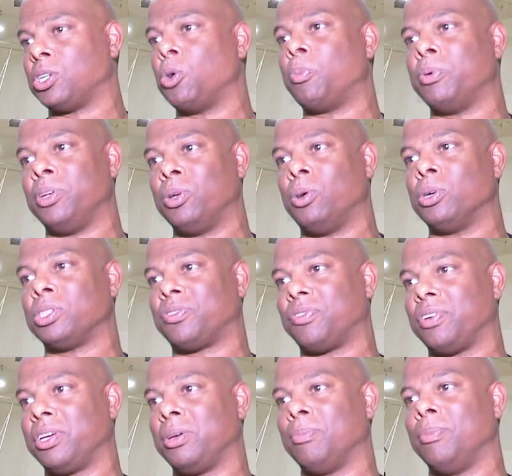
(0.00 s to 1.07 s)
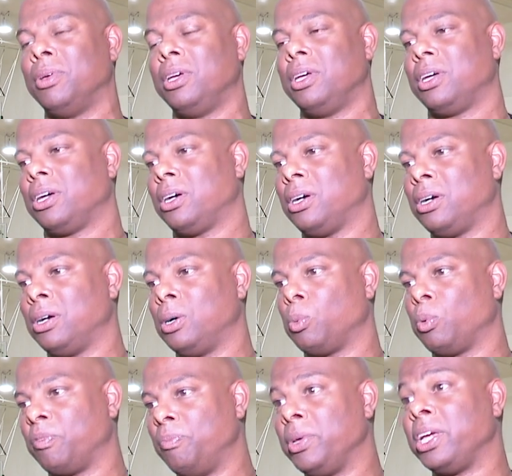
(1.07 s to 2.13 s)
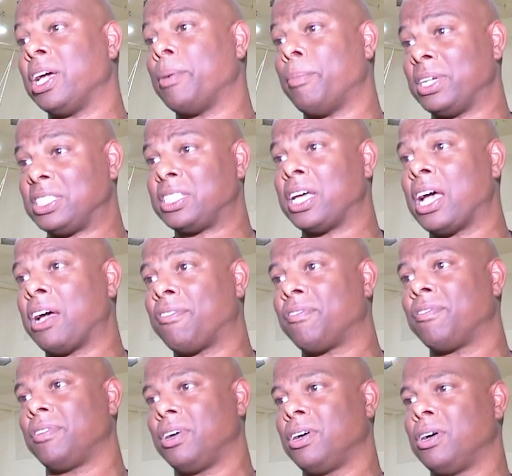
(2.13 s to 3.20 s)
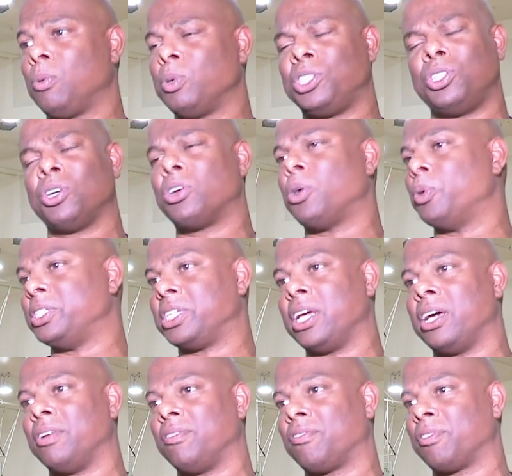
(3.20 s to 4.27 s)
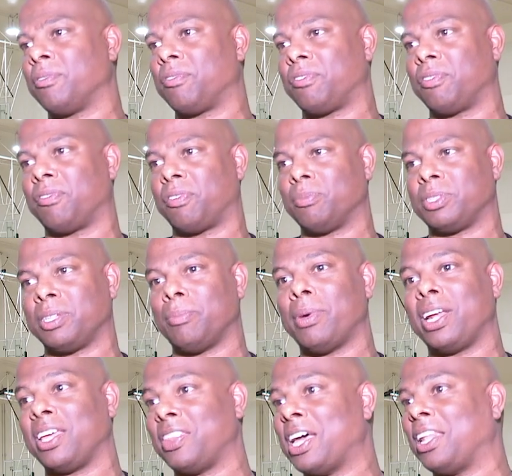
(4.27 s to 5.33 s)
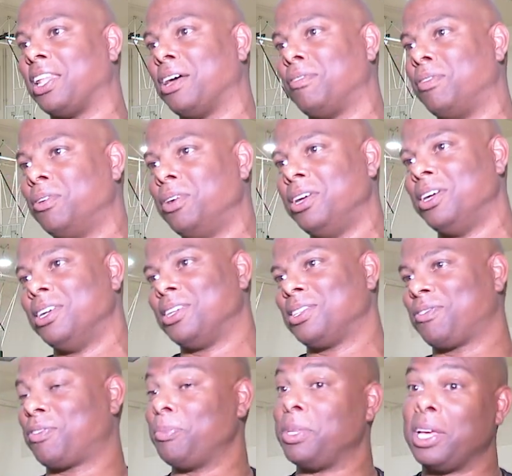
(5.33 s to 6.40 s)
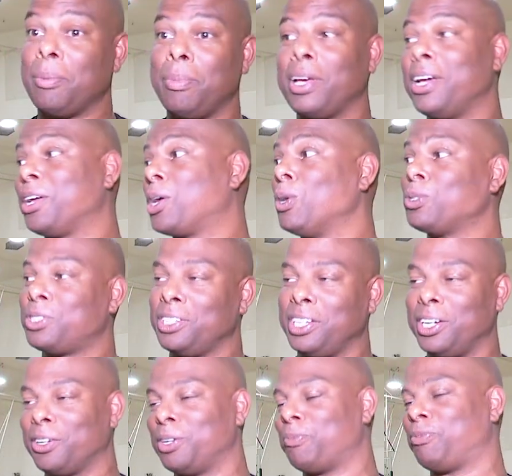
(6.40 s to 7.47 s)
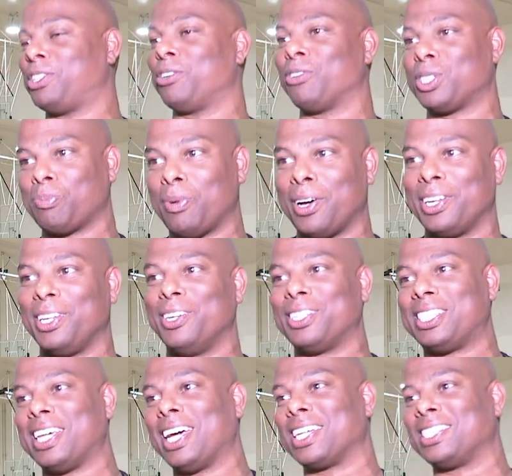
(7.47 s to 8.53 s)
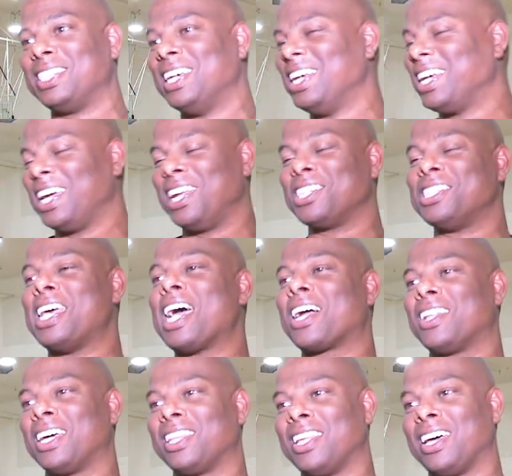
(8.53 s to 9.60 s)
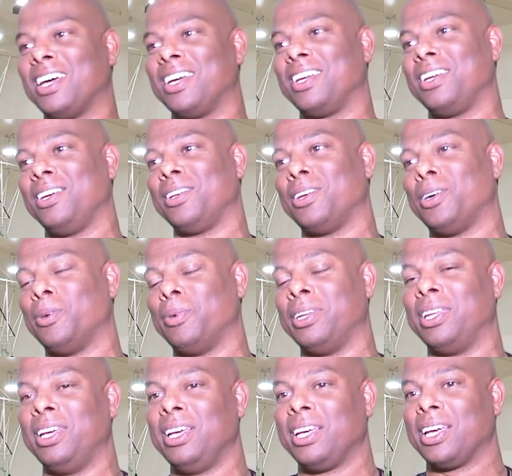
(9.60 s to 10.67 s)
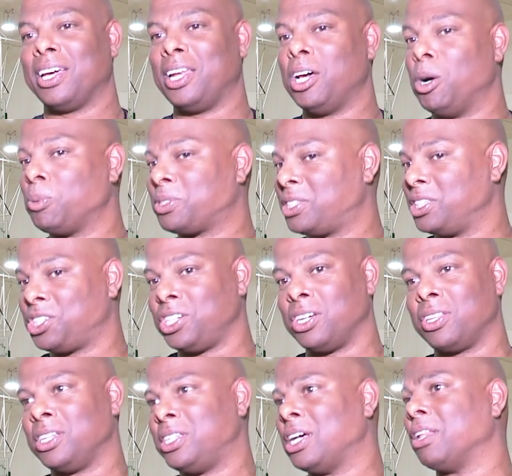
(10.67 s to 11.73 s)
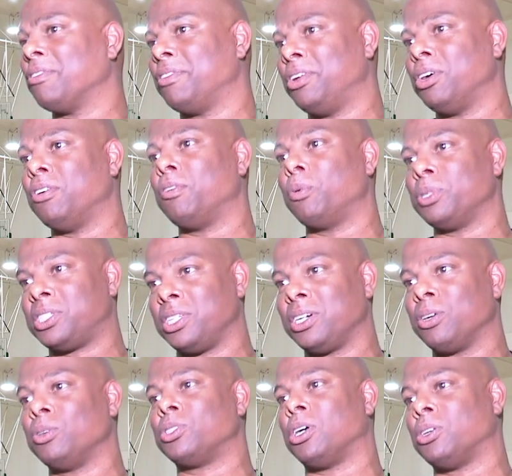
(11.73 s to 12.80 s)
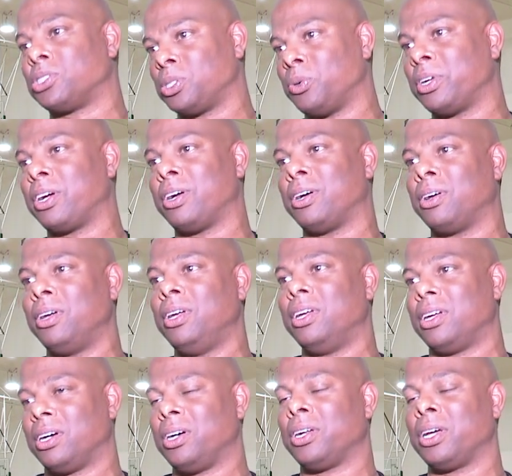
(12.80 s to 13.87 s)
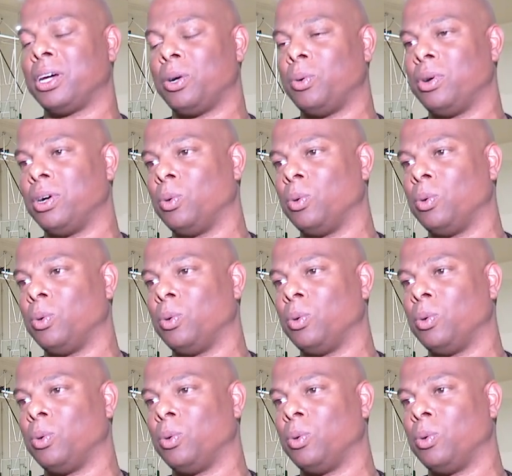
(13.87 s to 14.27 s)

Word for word: open doors for him uh, with me and my staff, uh, which you don't always get from from somebody at that level from the NBA Coach of the Year to, to respond to your text. He doesn't act like that, yeah. you know. And it helps this year that Dellavedova was there, who's also on our on our